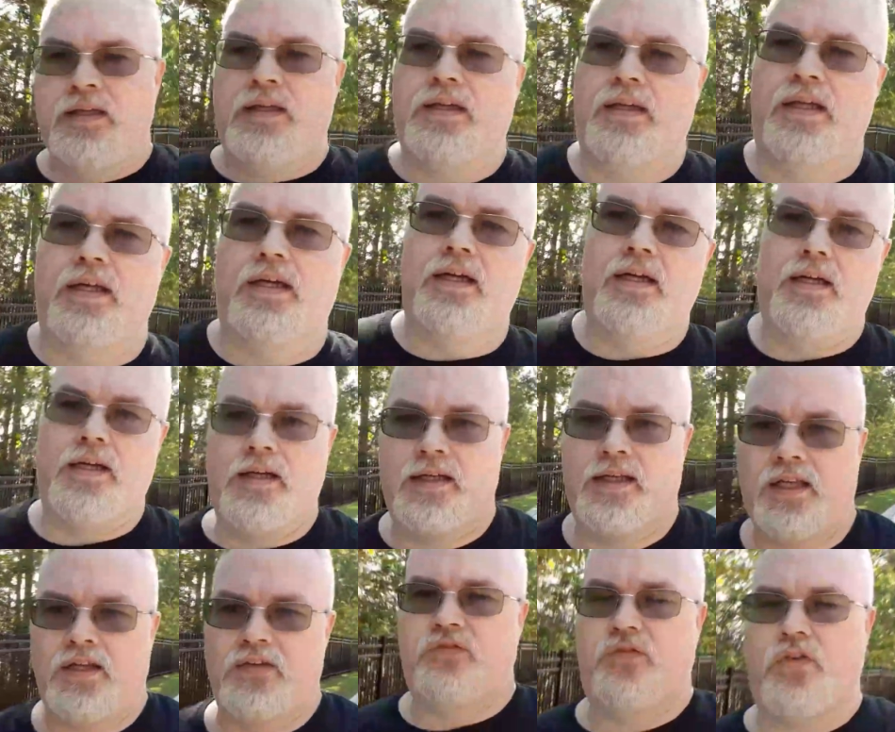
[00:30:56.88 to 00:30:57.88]
uh,
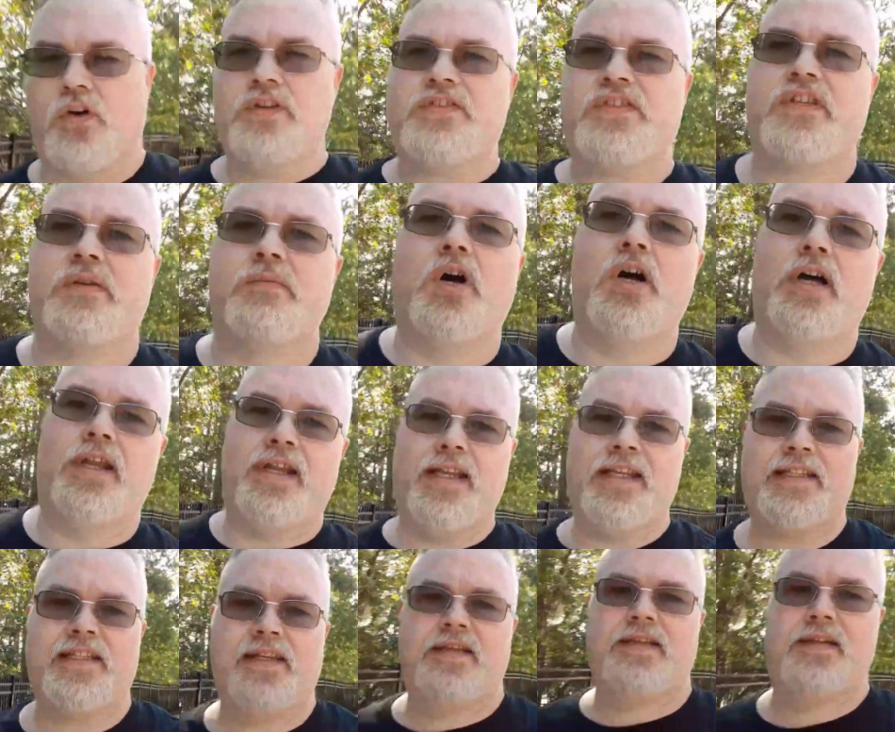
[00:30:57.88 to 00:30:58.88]
confronts him on
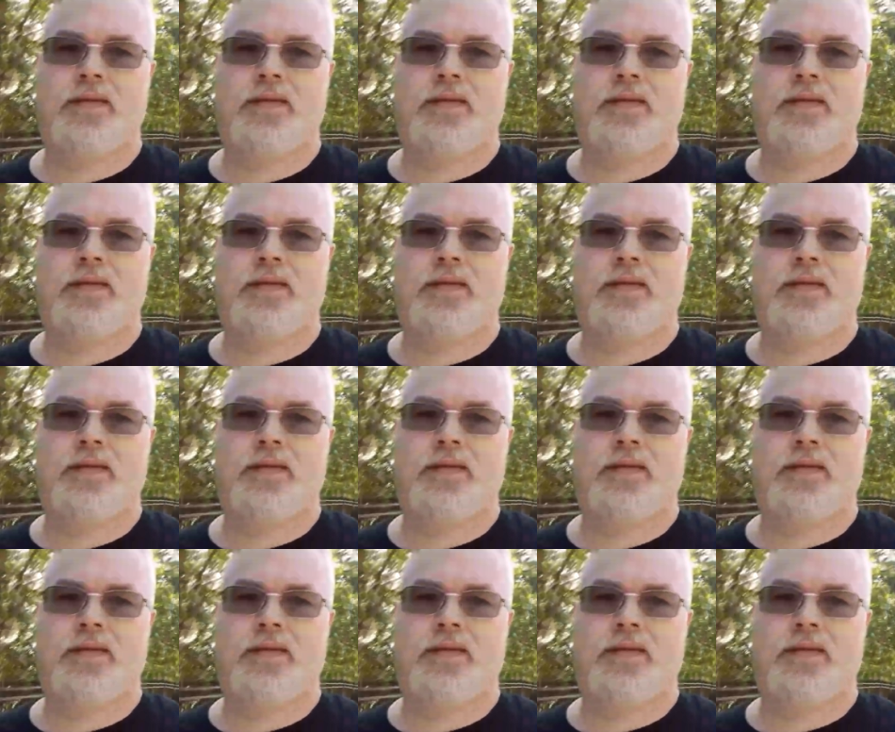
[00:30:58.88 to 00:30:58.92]
it.